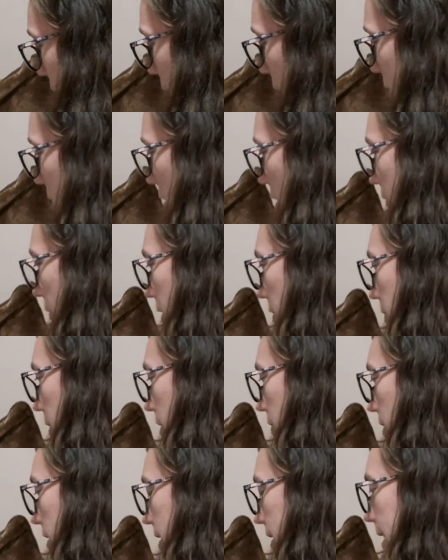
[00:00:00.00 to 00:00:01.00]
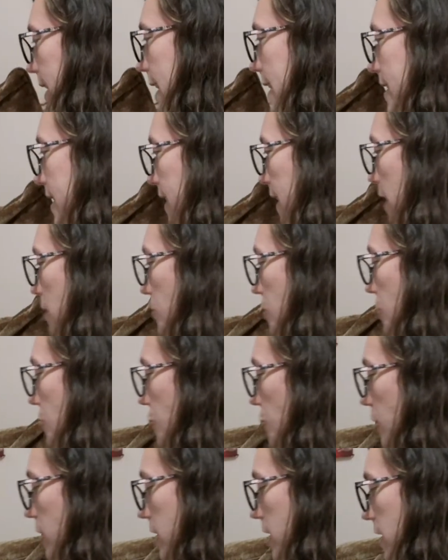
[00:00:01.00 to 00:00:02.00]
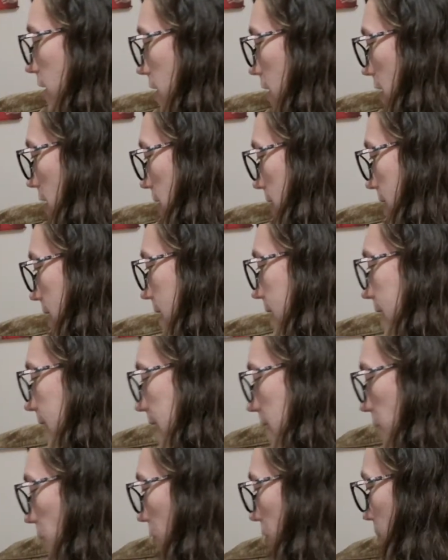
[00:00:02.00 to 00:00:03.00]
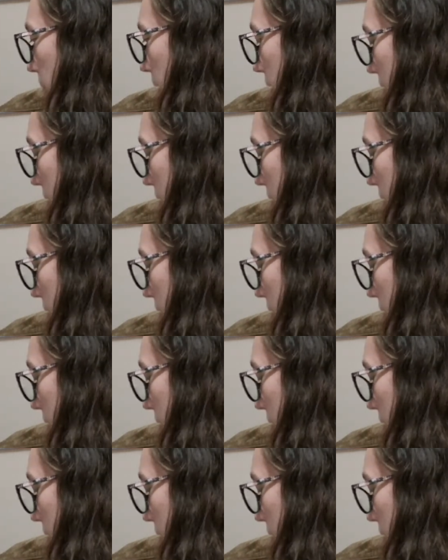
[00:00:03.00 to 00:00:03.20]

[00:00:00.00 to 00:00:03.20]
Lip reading: I don't know if anyone else is collecting it. I'm just trying to see what the